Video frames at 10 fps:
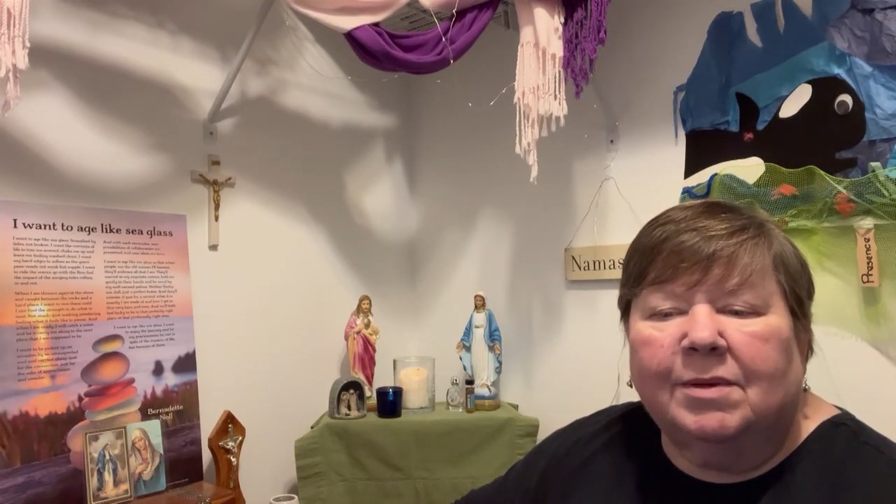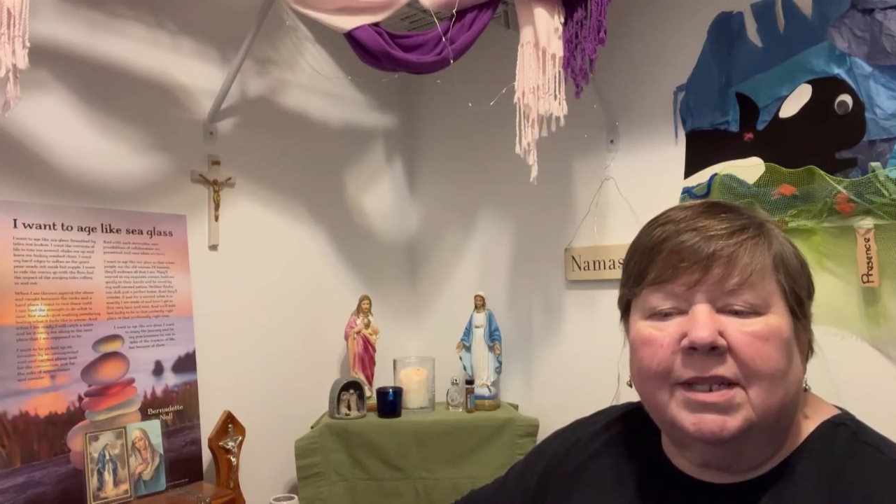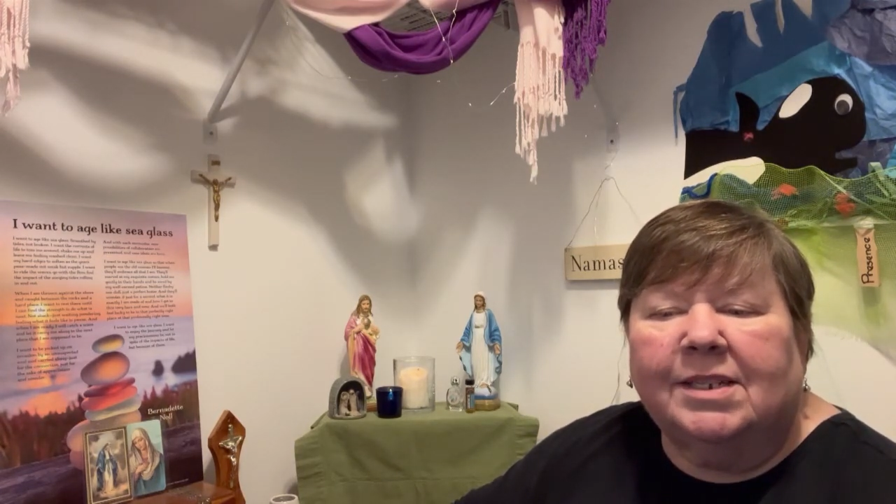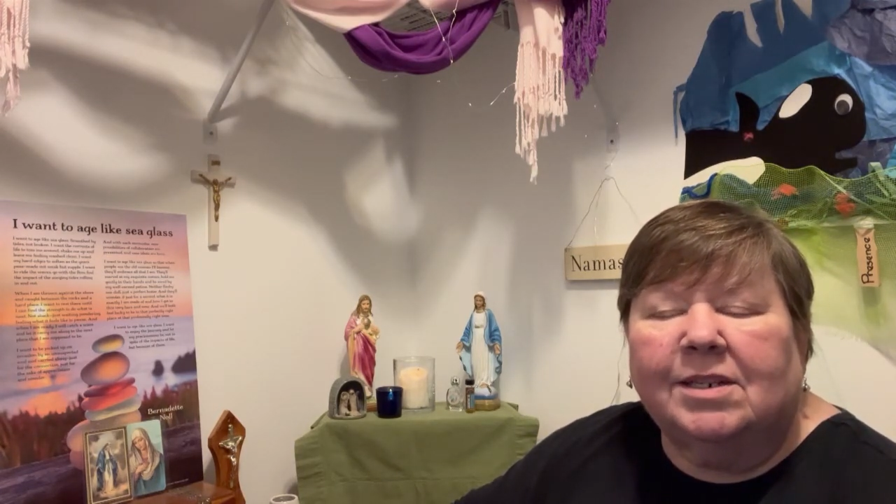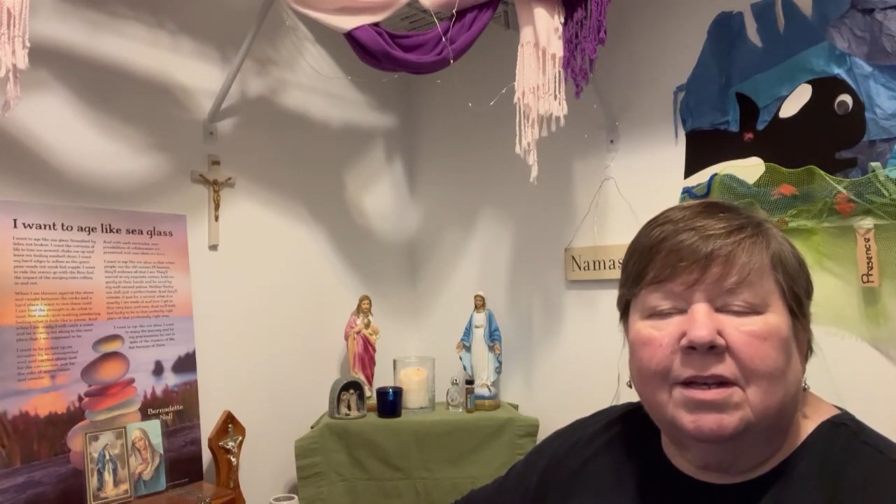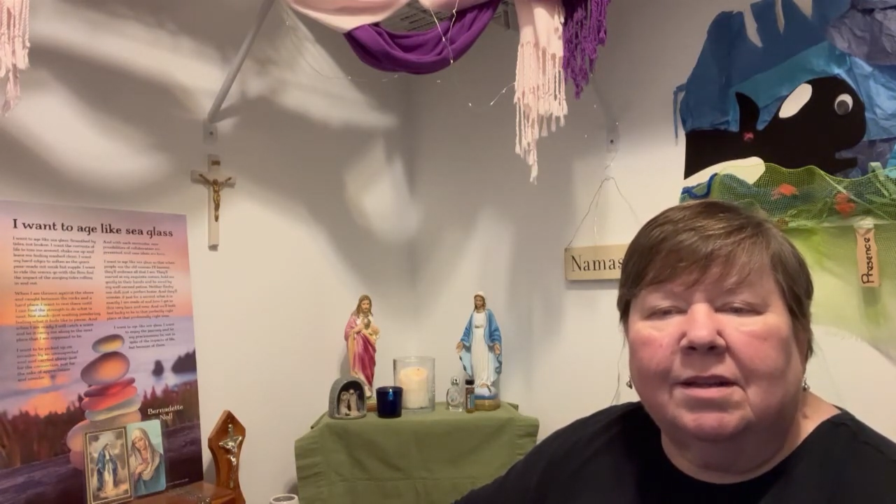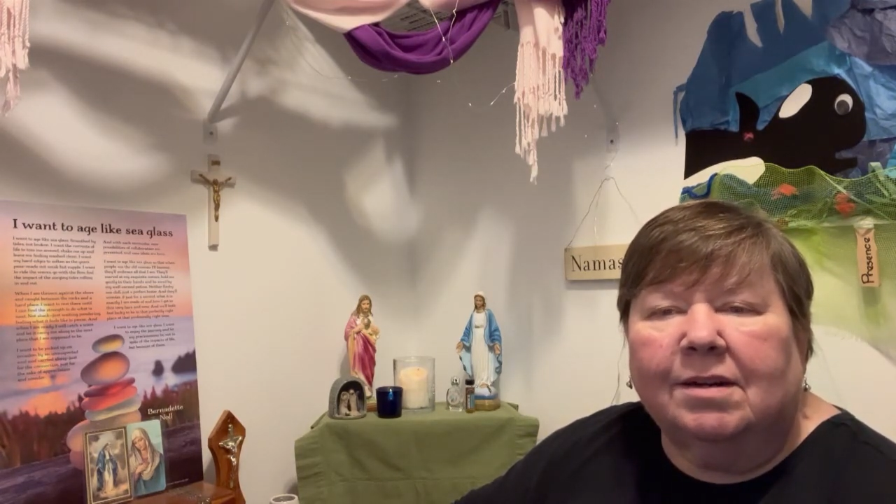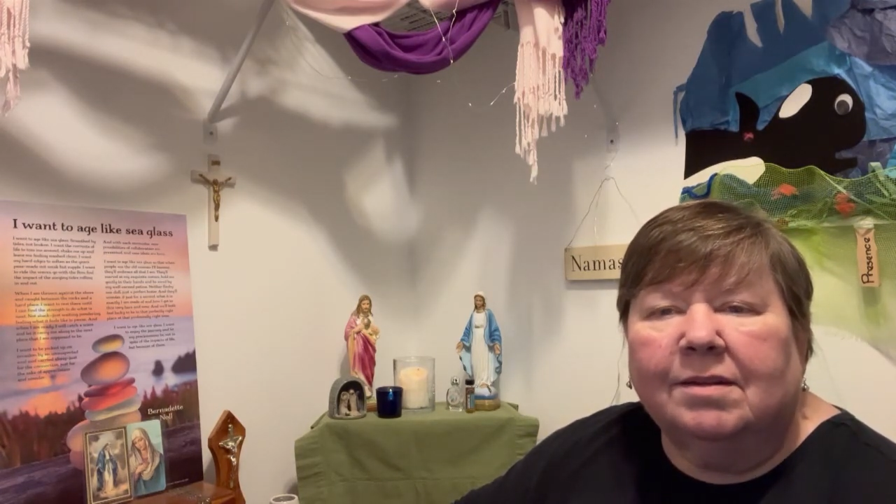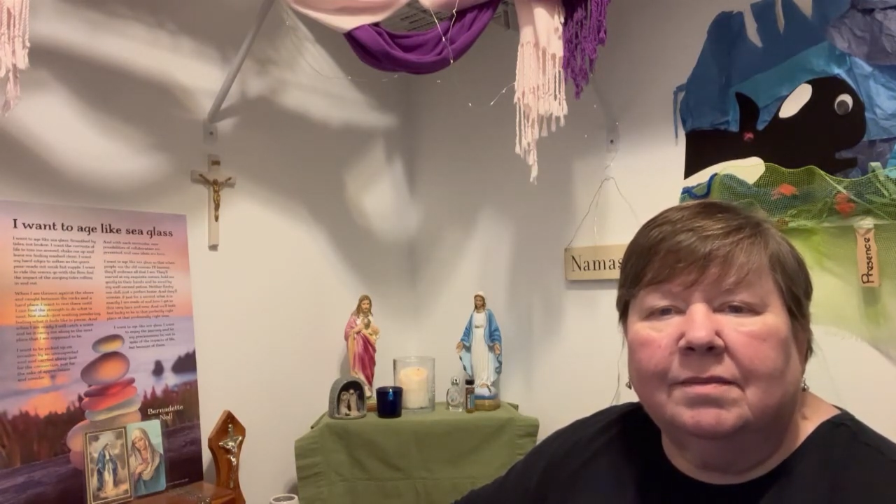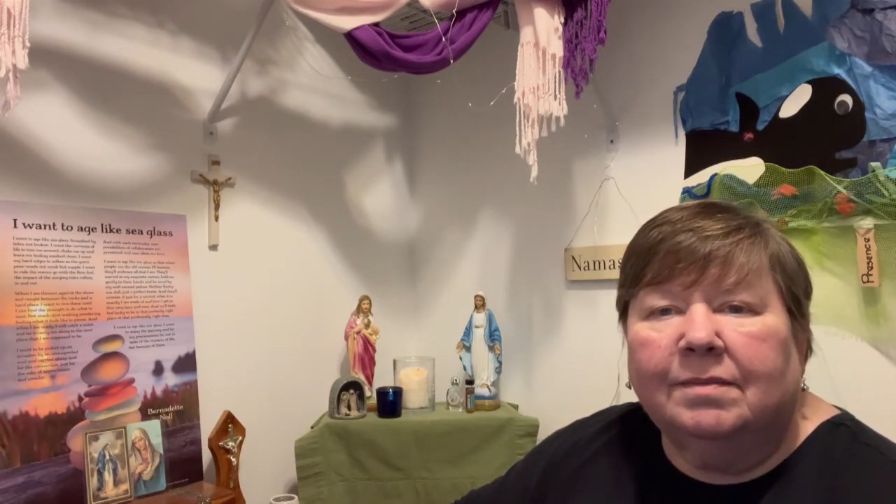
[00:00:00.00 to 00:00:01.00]
with each
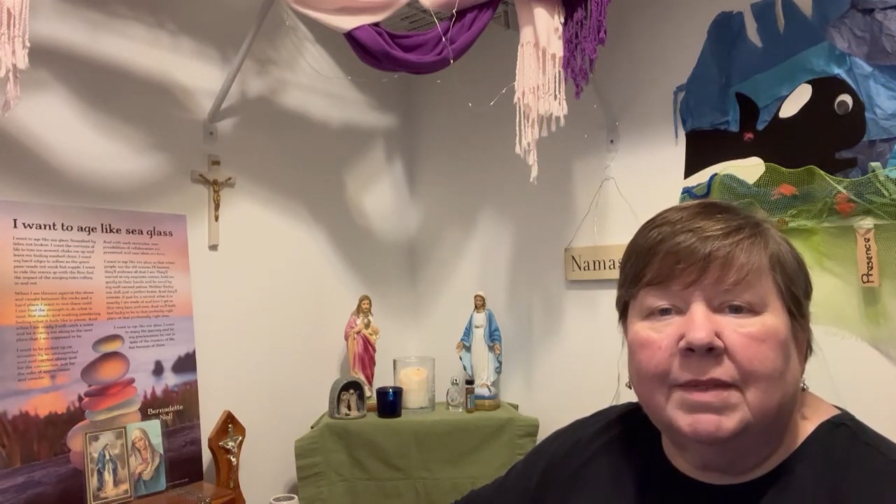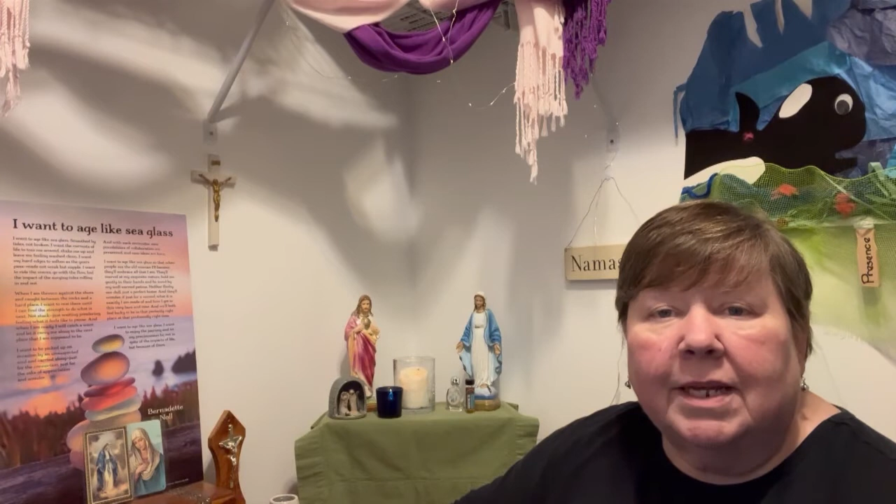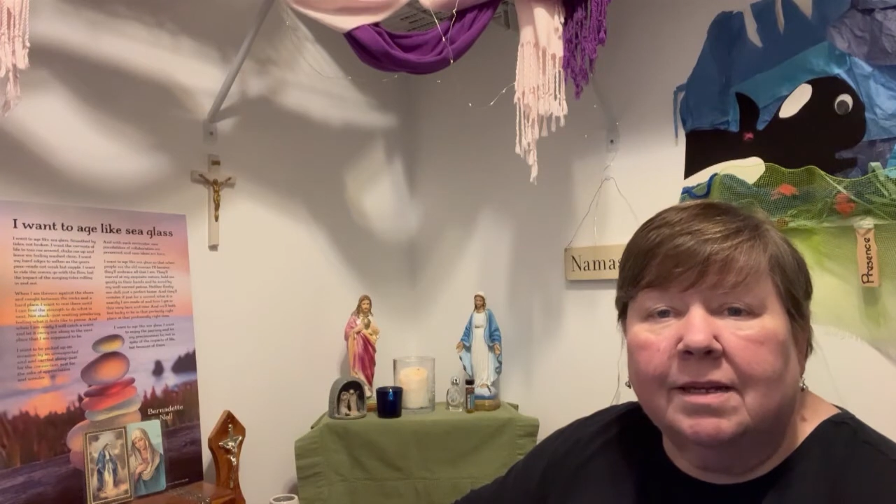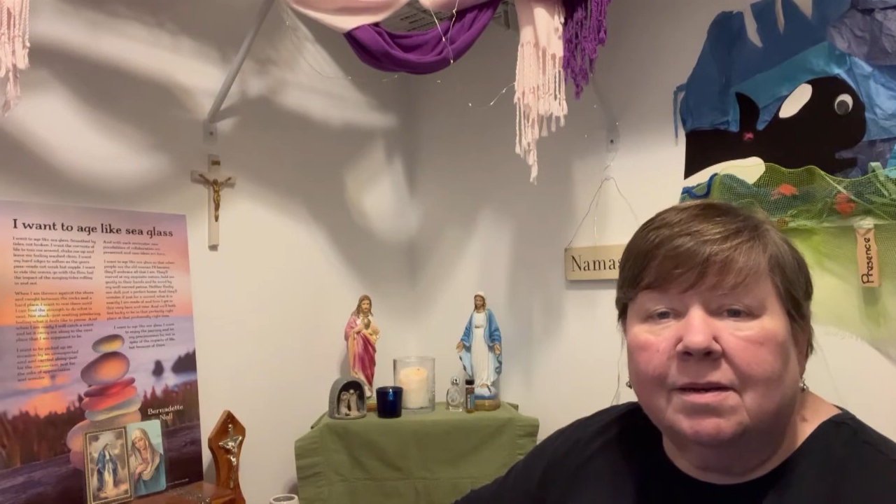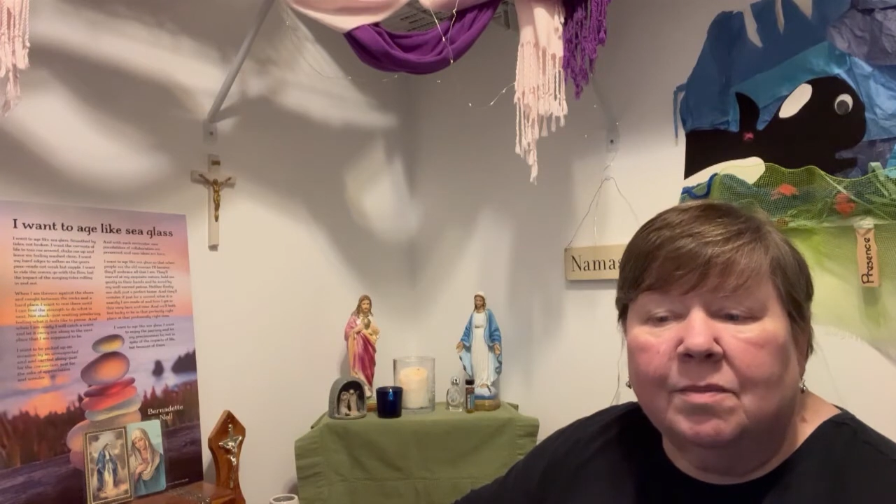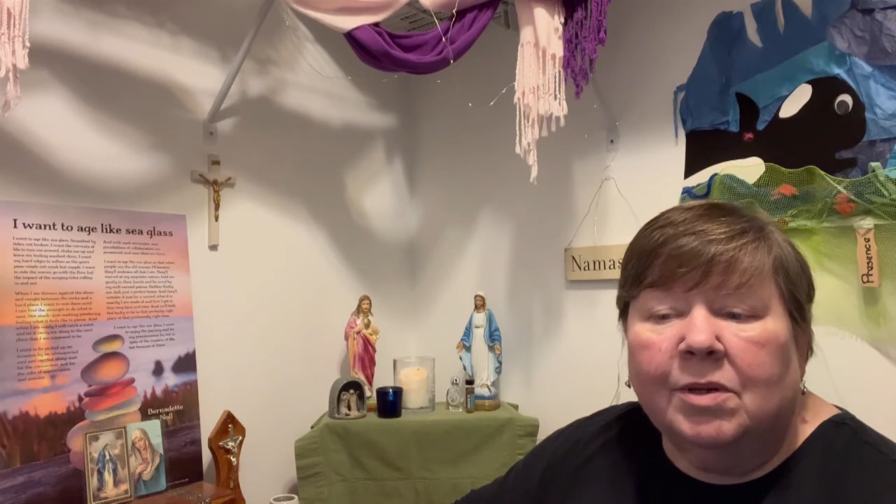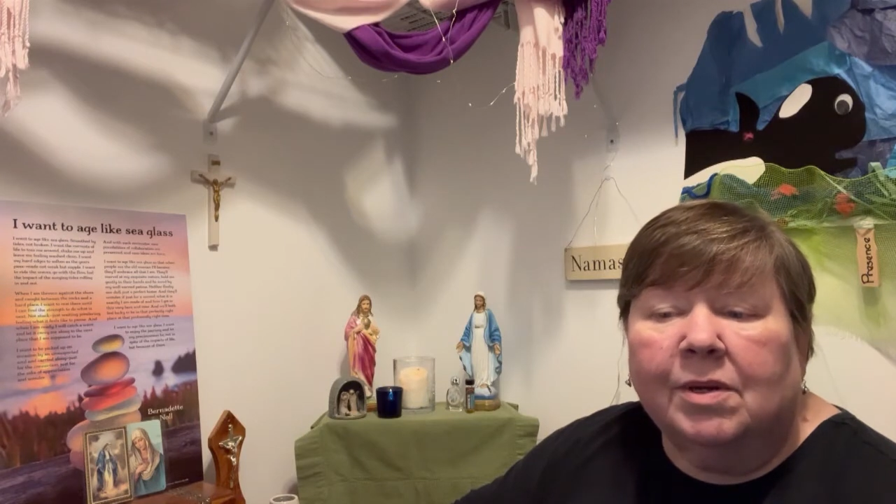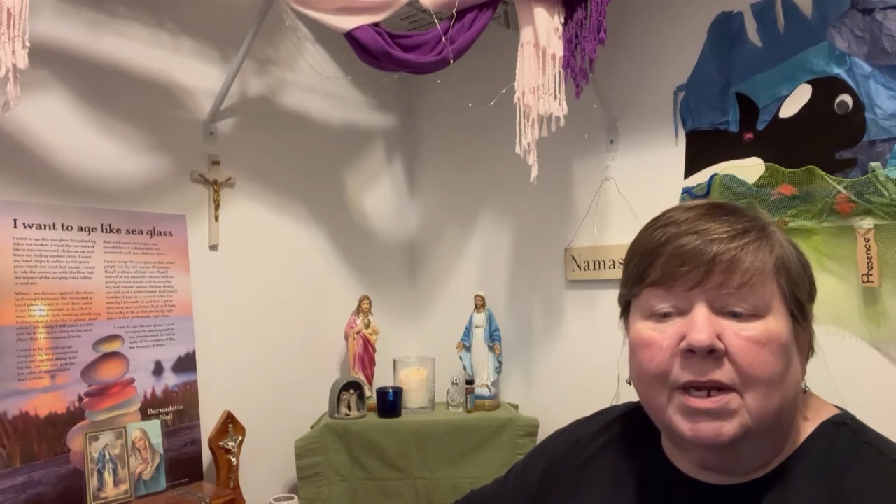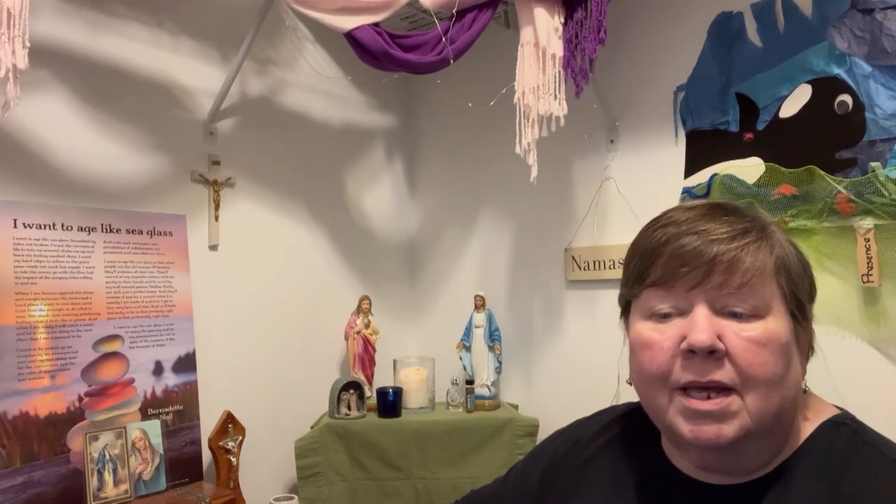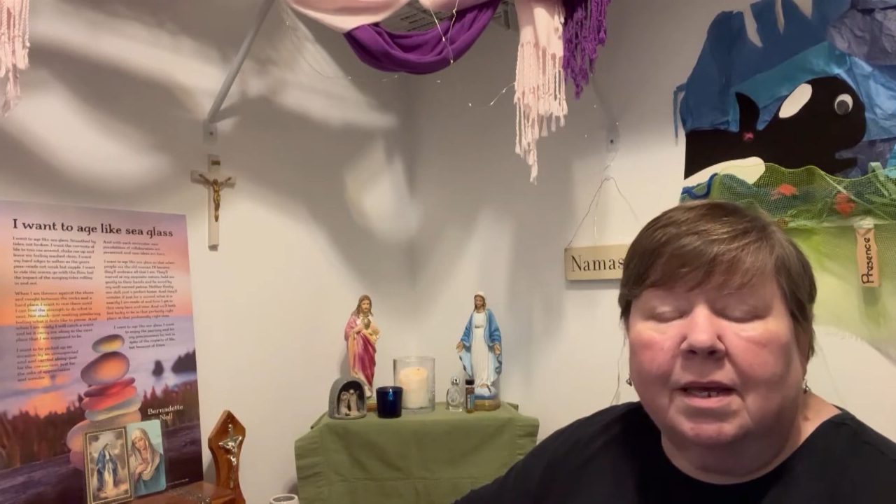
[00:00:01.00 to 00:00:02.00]
other in
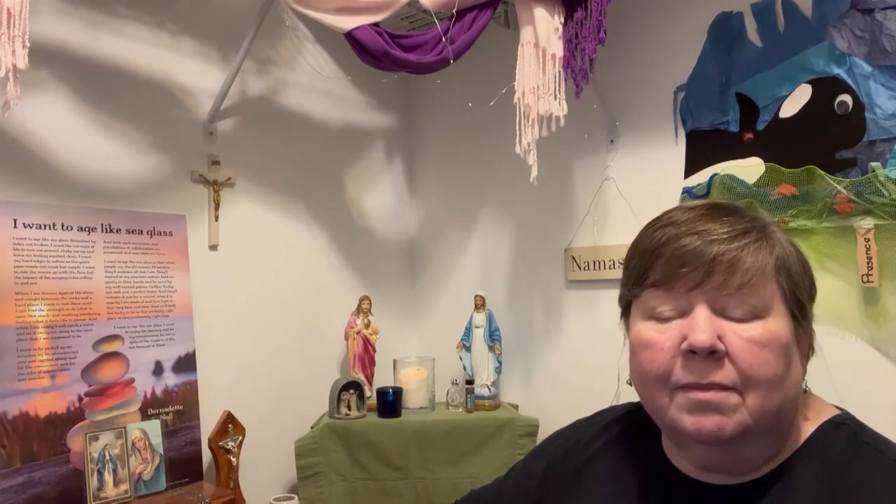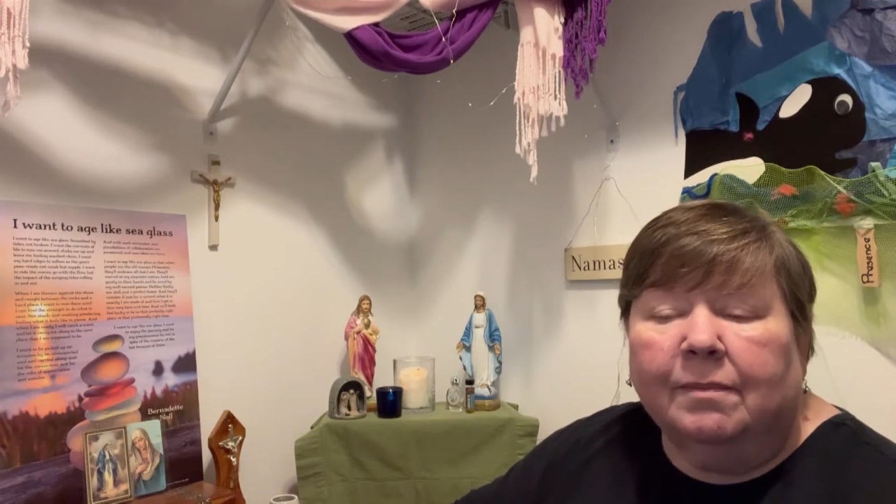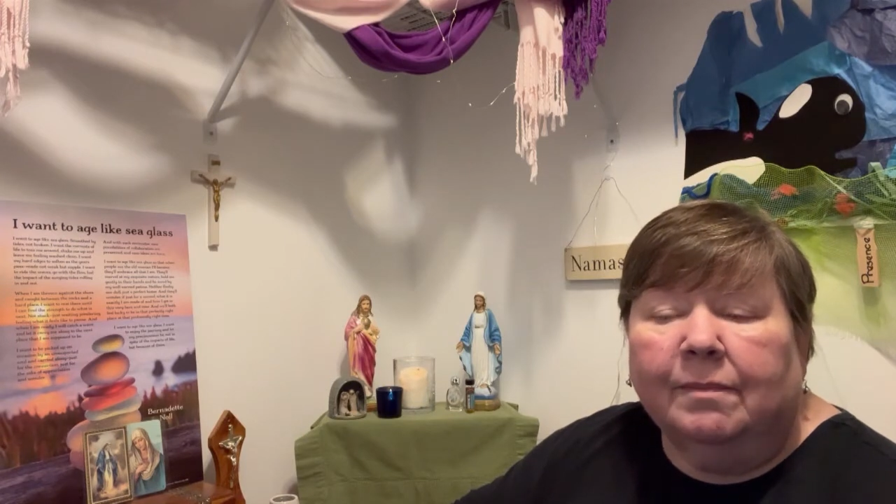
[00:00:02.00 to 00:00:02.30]
community.